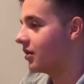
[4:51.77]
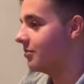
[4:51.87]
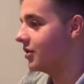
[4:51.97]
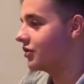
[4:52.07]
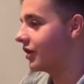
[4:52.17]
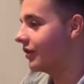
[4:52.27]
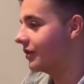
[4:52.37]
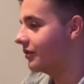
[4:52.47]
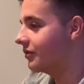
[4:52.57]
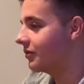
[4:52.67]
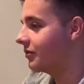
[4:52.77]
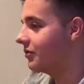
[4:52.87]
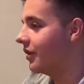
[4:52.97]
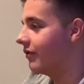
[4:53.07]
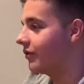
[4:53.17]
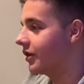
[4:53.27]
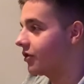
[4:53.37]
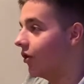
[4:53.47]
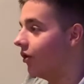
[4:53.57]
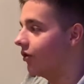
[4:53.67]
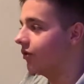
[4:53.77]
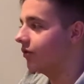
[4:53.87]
Me and Jay never really got on.